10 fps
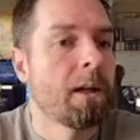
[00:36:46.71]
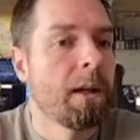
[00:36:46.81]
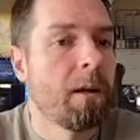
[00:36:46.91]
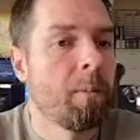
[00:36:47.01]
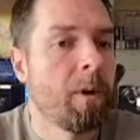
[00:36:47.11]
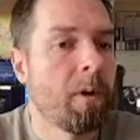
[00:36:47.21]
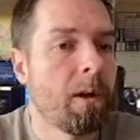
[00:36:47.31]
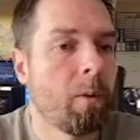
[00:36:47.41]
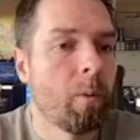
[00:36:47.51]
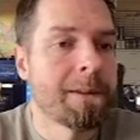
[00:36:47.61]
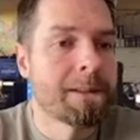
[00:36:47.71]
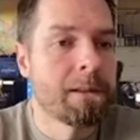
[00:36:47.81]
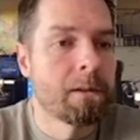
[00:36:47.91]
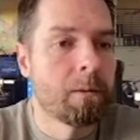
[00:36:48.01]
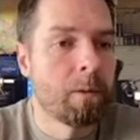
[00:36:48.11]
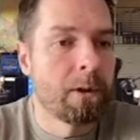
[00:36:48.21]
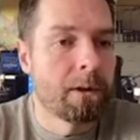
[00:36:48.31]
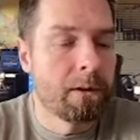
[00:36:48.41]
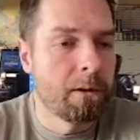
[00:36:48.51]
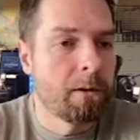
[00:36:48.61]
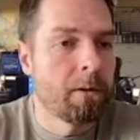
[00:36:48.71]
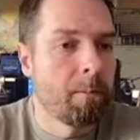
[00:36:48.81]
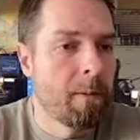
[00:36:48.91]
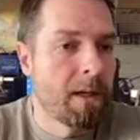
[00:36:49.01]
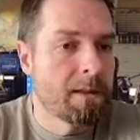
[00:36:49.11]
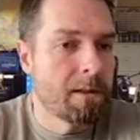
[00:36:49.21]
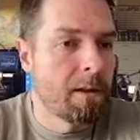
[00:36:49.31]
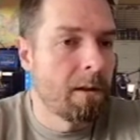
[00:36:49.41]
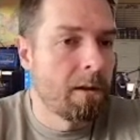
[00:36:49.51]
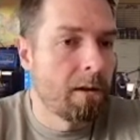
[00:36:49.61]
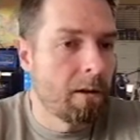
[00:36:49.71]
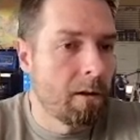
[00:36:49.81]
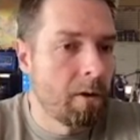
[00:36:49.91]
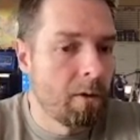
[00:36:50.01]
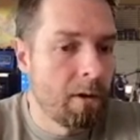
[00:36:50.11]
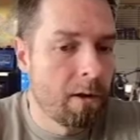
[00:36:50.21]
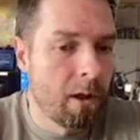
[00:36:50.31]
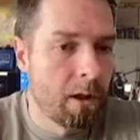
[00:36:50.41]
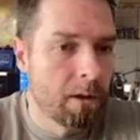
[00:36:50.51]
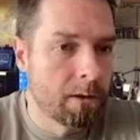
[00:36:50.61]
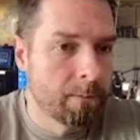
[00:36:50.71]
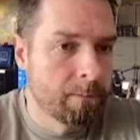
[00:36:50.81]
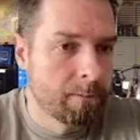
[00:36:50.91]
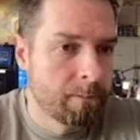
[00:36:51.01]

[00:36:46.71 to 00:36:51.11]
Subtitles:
Okay, but we still want to match the clothing column